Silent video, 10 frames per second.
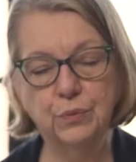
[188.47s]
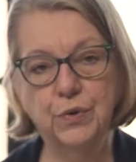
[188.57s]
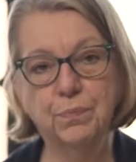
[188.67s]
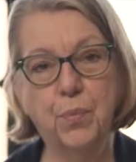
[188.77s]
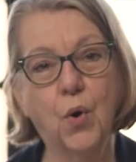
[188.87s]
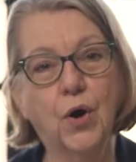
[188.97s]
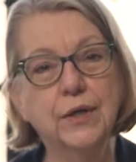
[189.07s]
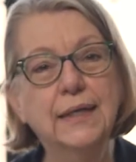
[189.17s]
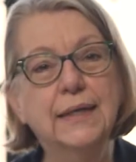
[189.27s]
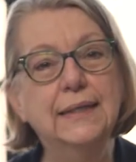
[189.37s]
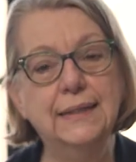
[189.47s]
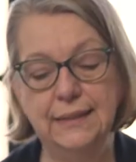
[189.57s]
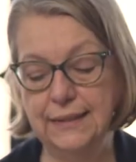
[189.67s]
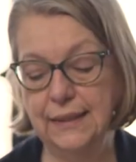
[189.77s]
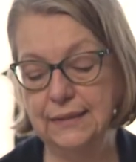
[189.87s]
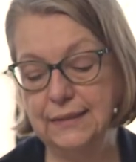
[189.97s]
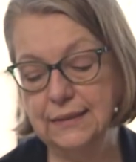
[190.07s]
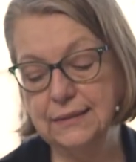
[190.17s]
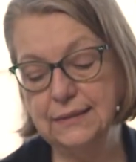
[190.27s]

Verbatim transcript: She was born in